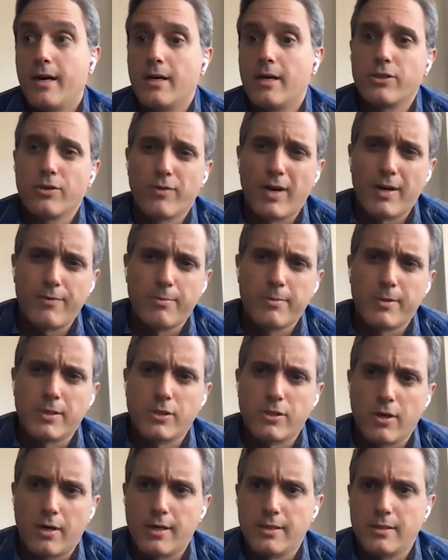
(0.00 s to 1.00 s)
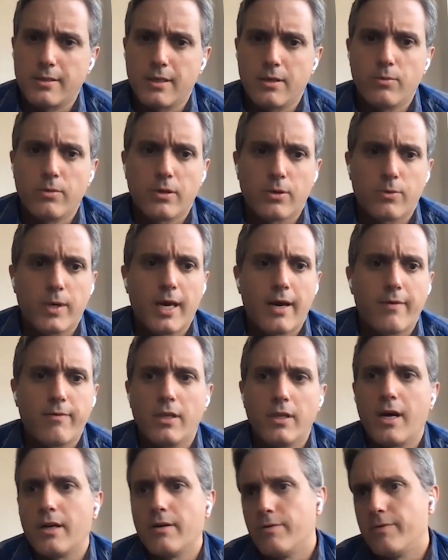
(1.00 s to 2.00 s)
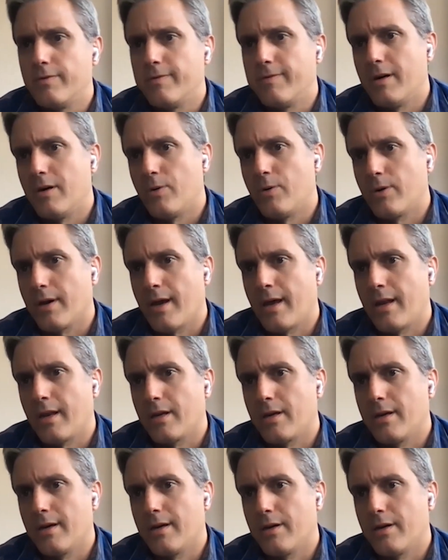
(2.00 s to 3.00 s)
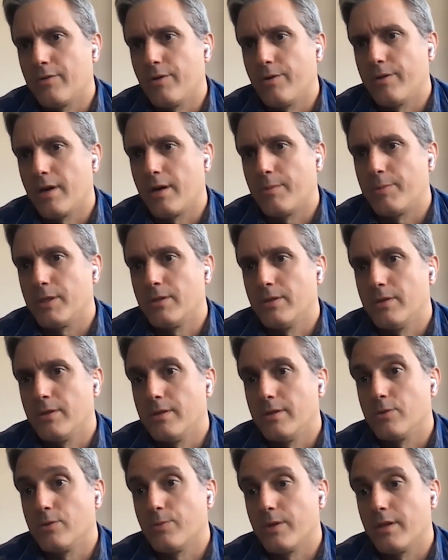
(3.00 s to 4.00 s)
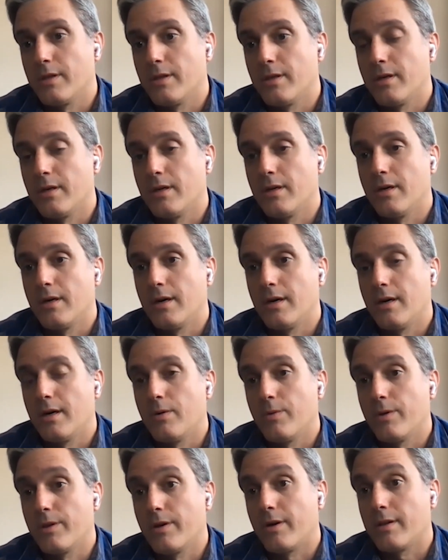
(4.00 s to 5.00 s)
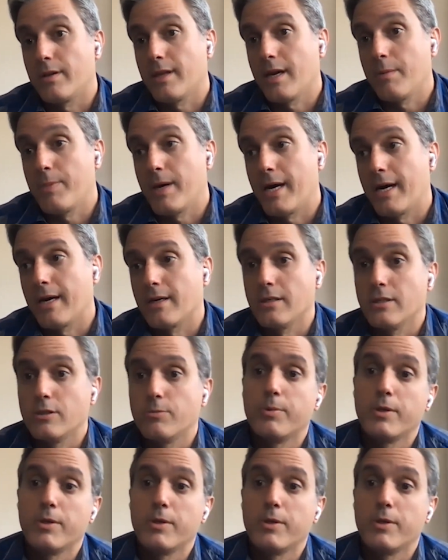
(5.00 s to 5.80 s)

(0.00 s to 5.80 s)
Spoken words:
So right from the start, I said, look, we have a lot of organic growth opportunities within our land package,